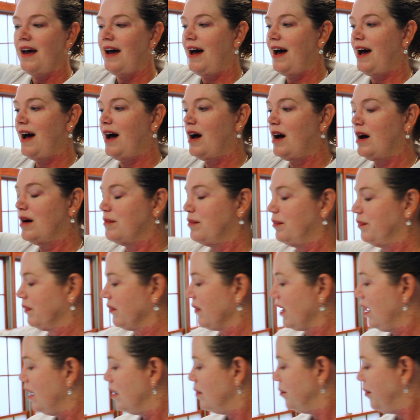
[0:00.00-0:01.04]

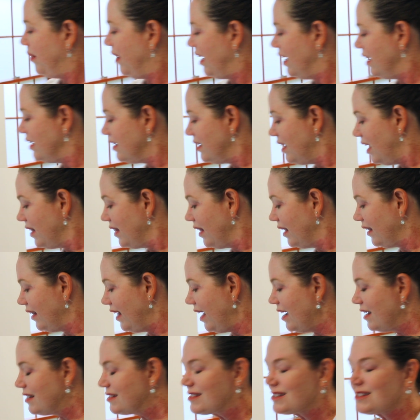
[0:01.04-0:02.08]
but
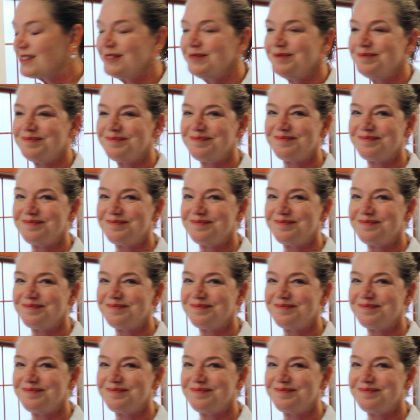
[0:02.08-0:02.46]
nonetheless,